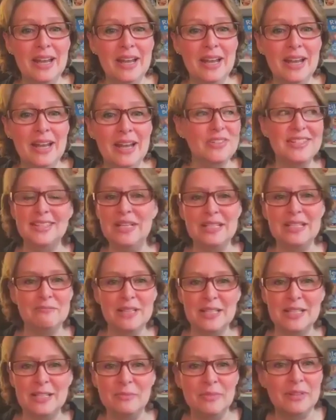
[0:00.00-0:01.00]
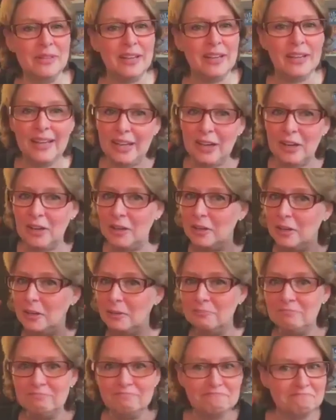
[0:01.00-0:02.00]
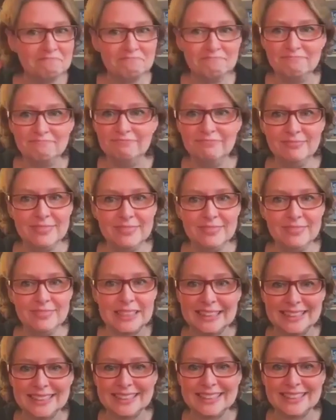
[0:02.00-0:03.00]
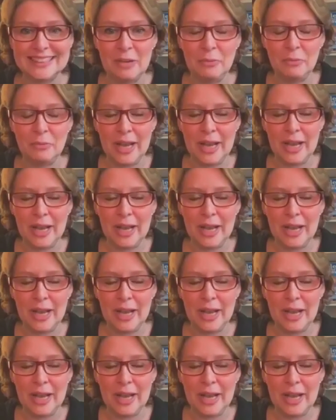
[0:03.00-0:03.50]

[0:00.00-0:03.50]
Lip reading: for some reason, must have been an ear distance. And